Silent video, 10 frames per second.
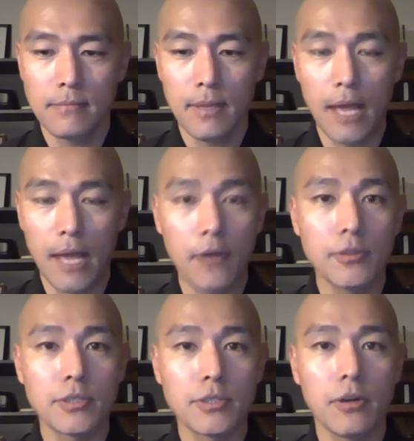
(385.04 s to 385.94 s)
That
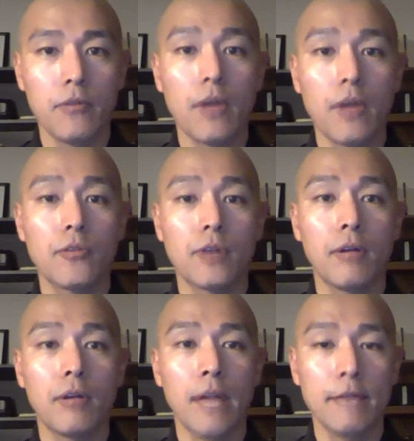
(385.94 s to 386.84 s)
goes on through
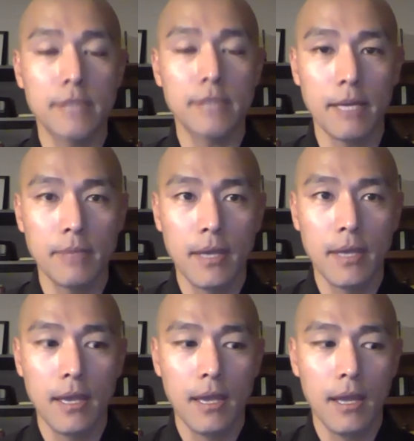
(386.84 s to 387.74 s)
our lifetime.
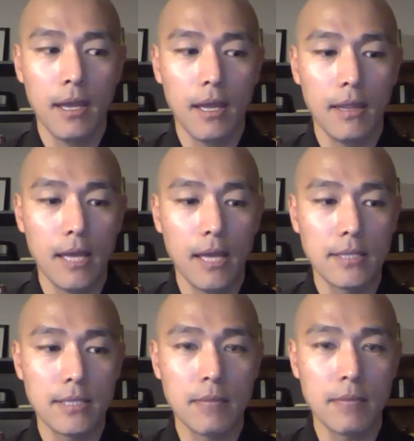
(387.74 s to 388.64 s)
And
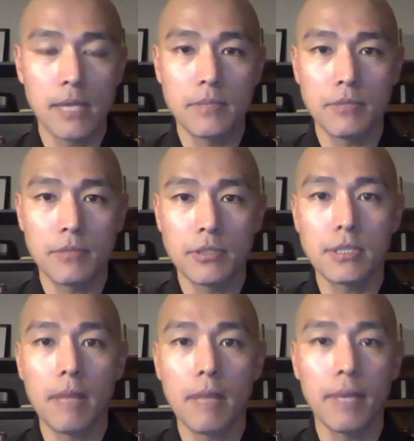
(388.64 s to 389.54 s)
that's sometimes what you're
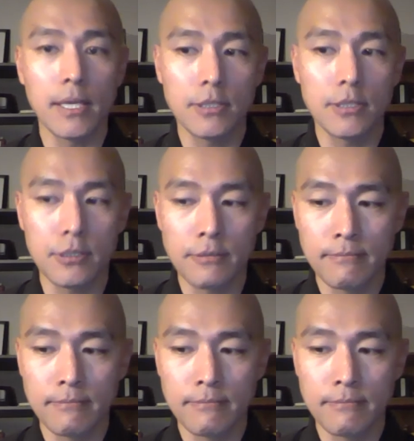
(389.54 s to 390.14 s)
stepping into.